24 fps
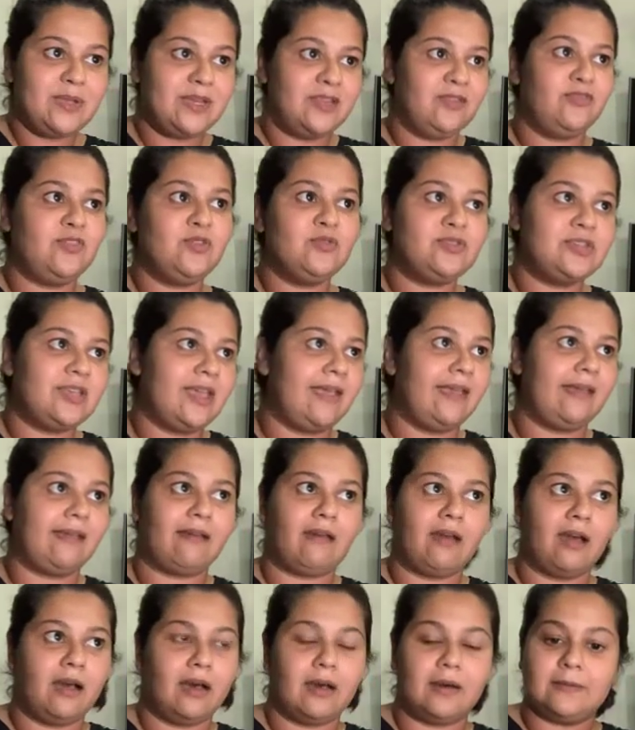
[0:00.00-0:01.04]
if you take
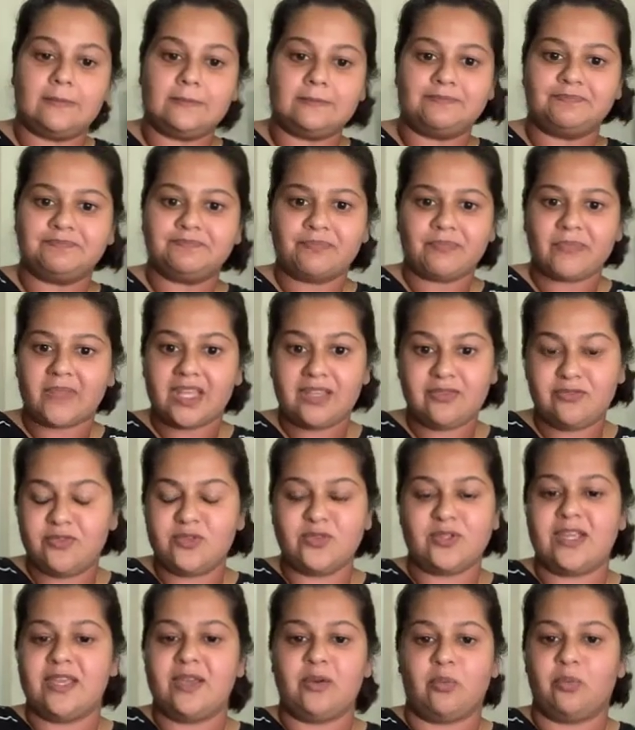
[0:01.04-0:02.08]

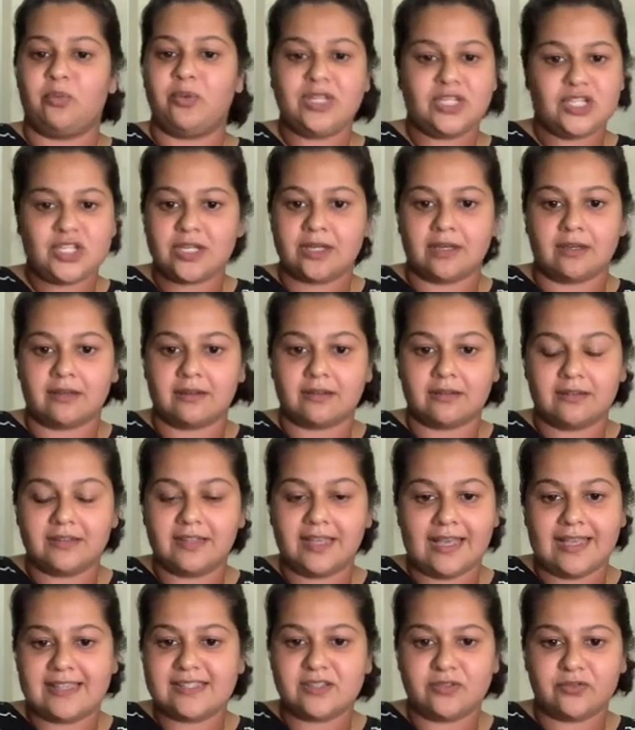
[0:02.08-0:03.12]
Witcher
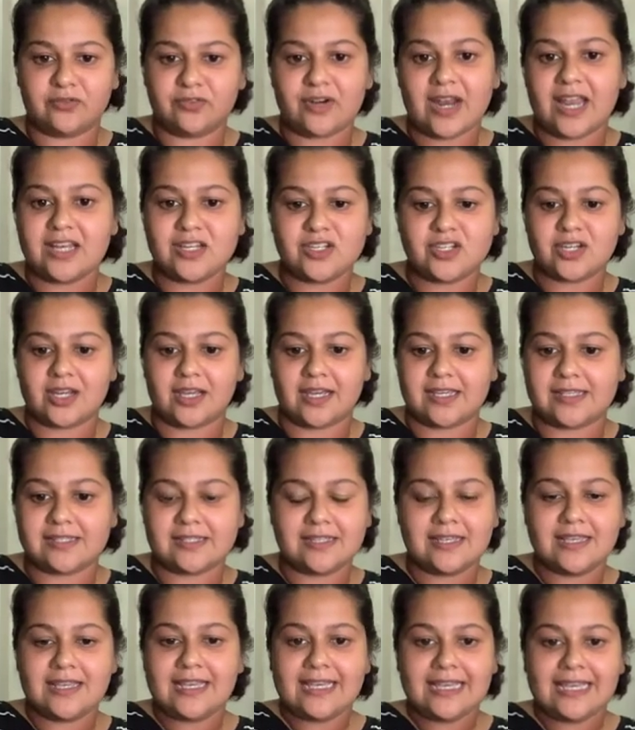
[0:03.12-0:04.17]
as a franchise,
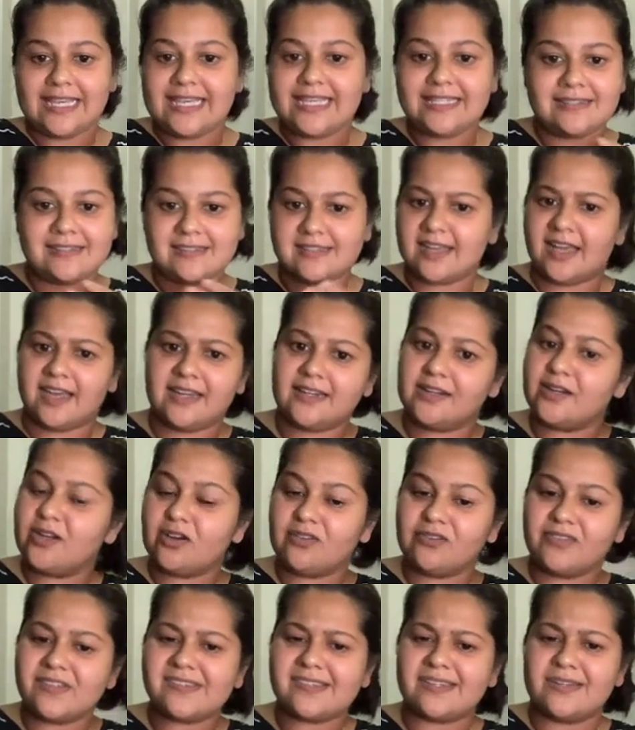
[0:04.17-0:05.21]
it started off
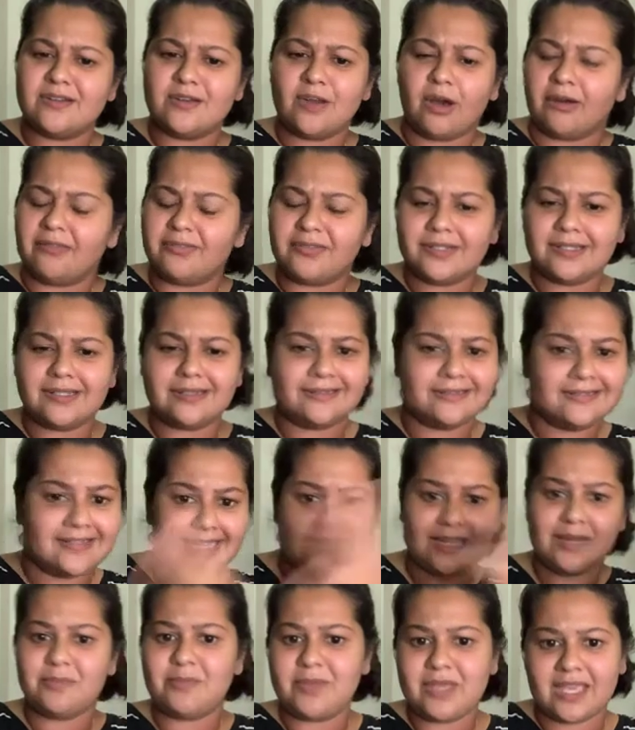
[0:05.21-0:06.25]
as a novel, then
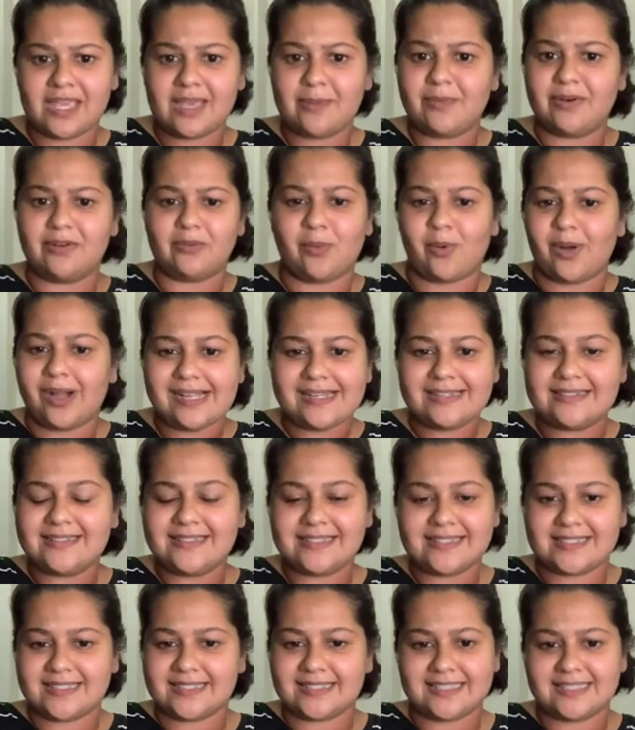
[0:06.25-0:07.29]
it became a wildly
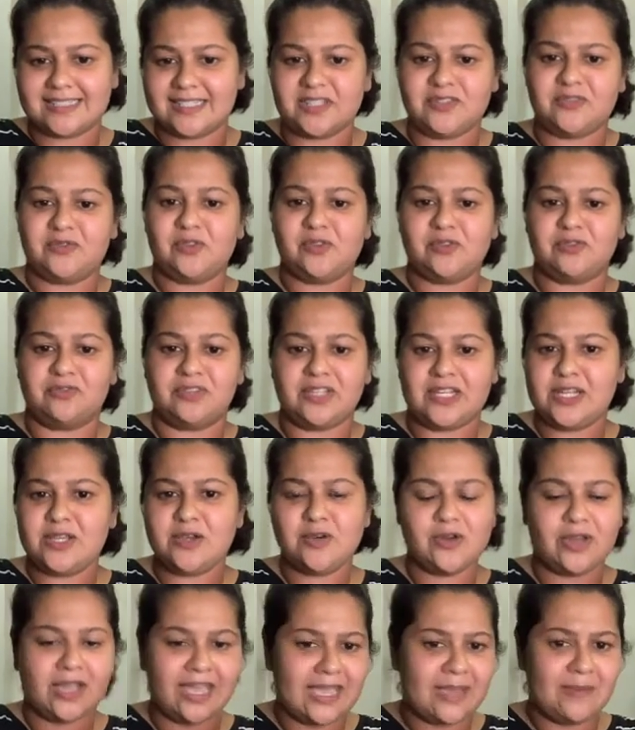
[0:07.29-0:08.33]
successful video
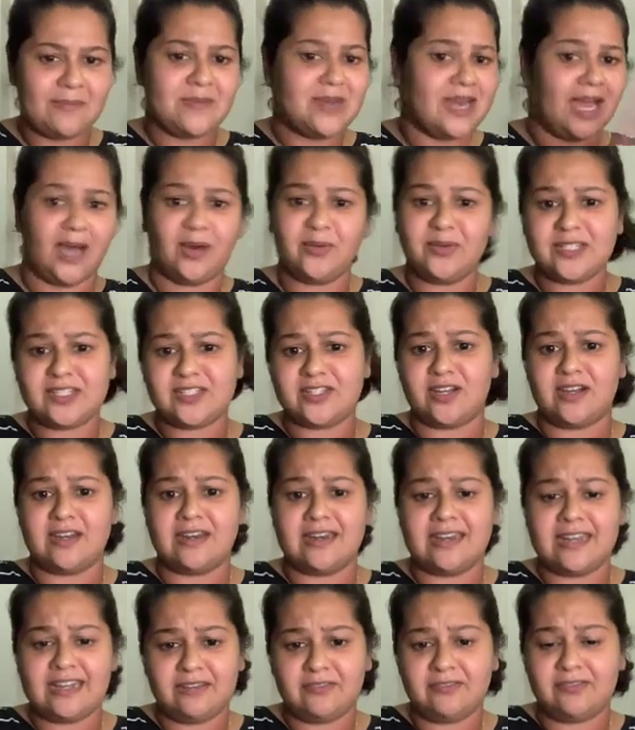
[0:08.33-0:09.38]
game. Now it's on
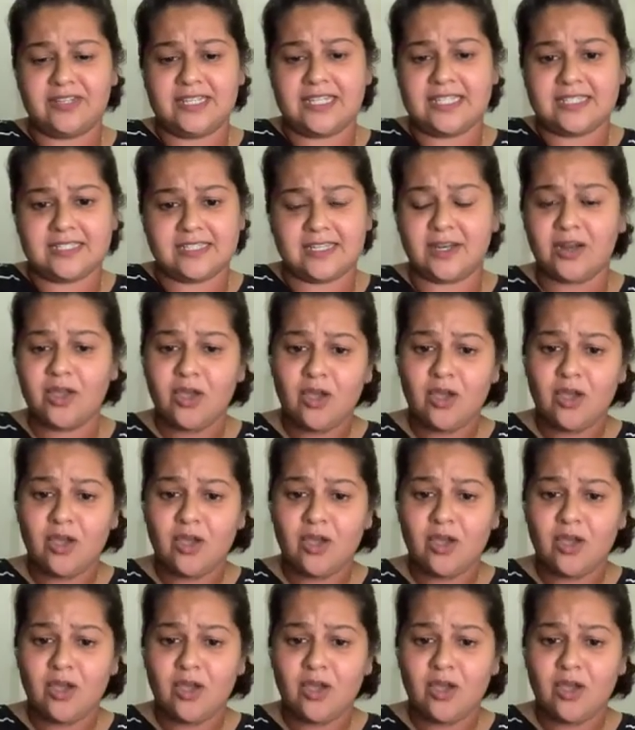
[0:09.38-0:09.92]
Netflix and